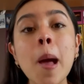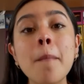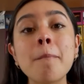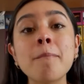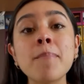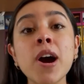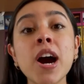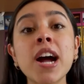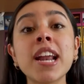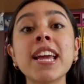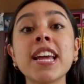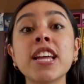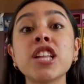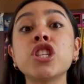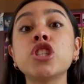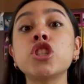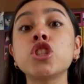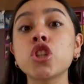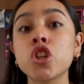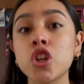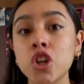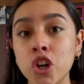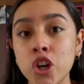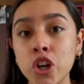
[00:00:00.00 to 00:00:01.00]
but it's
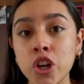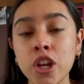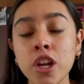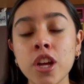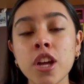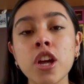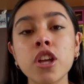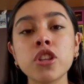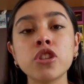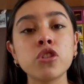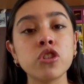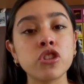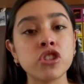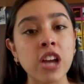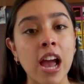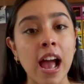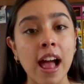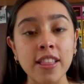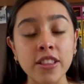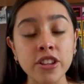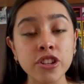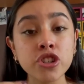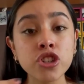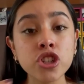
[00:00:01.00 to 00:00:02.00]
good to
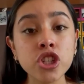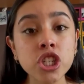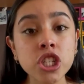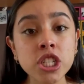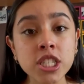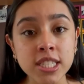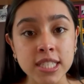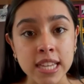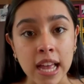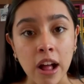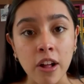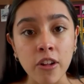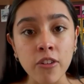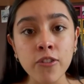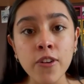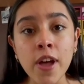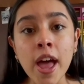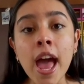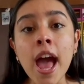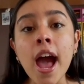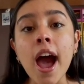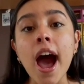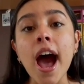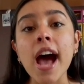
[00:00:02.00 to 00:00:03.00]
challenge yourself
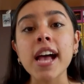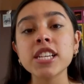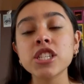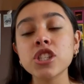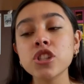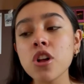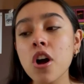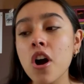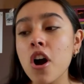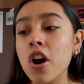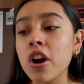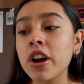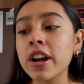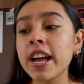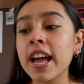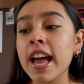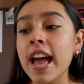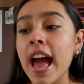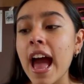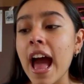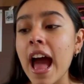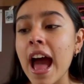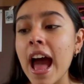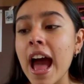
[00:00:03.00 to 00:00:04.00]
as long
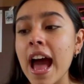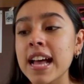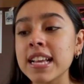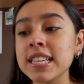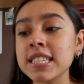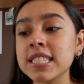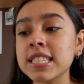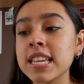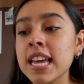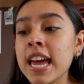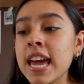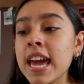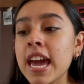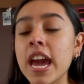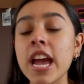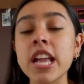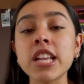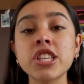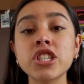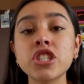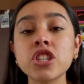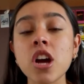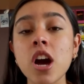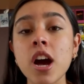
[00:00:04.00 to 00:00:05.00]
as
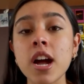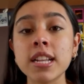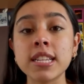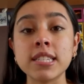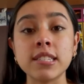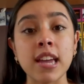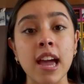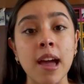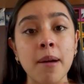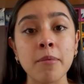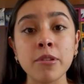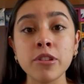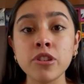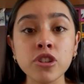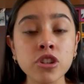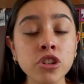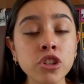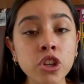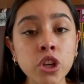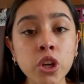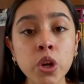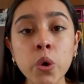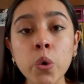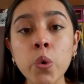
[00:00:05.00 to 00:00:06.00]
it's not damaging
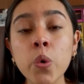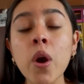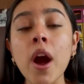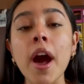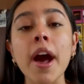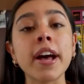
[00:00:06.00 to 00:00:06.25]
you,